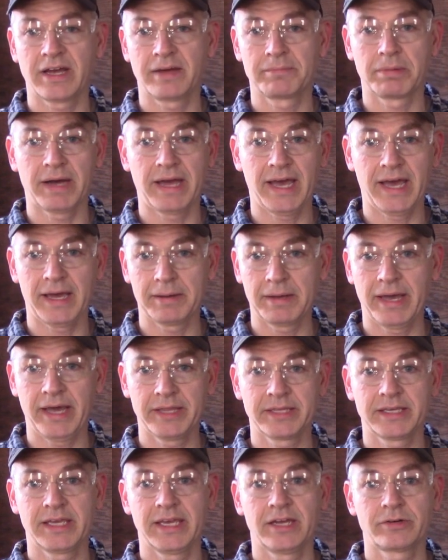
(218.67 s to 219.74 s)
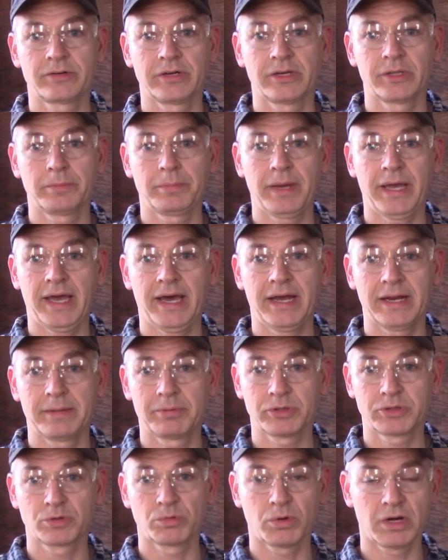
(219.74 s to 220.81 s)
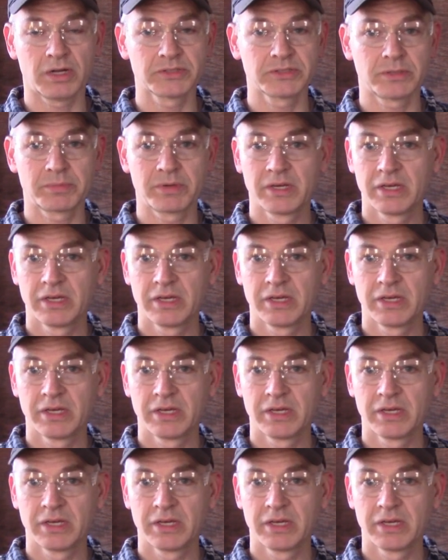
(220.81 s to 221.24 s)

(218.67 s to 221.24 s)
I had the gantry on the pad. I put the walls up,